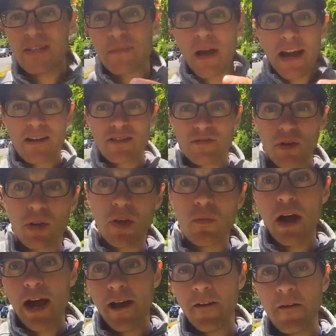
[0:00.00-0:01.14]
these buyers for a little
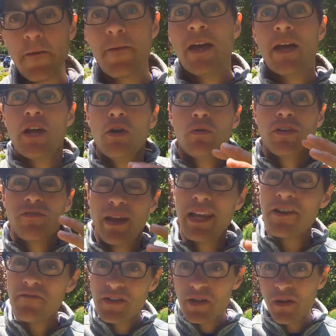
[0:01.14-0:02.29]
while we've made
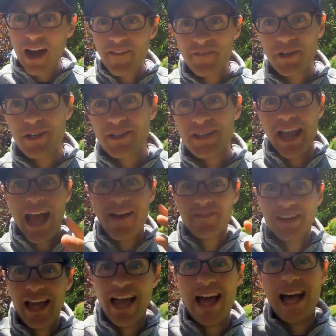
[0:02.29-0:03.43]
a few offers and
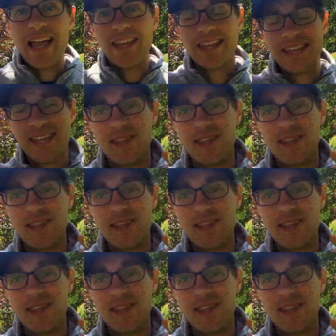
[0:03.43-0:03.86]
haven't had